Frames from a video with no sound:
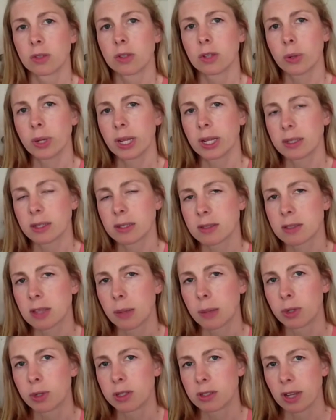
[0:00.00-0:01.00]
So going into
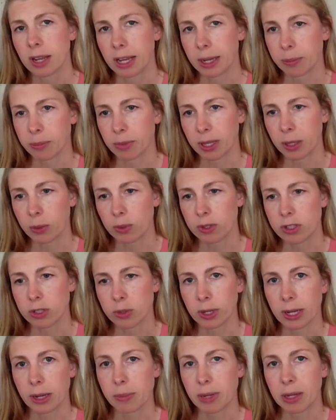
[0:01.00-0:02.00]
summertime, like we're
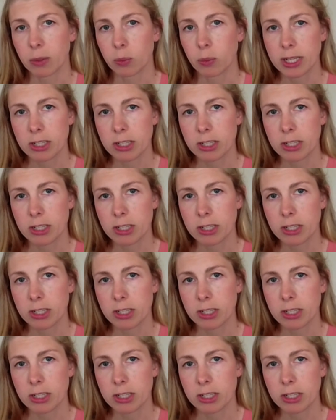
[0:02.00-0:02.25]
doing, I mean,